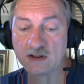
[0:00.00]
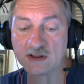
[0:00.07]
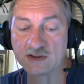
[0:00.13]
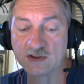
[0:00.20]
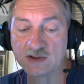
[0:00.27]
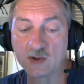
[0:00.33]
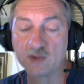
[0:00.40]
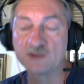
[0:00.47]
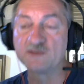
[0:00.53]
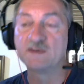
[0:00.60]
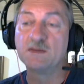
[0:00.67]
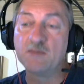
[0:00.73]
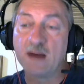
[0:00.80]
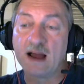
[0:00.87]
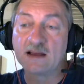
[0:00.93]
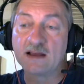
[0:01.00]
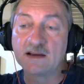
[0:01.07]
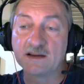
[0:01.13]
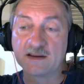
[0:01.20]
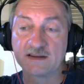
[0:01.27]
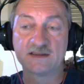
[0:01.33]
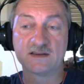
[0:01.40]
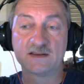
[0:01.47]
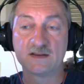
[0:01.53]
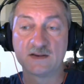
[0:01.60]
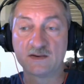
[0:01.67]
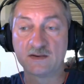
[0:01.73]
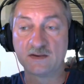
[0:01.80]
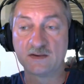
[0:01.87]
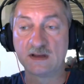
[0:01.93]
rules with bikers,
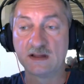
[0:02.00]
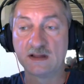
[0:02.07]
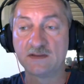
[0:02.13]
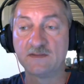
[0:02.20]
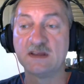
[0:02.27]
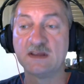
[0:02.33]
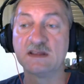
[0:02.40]
and with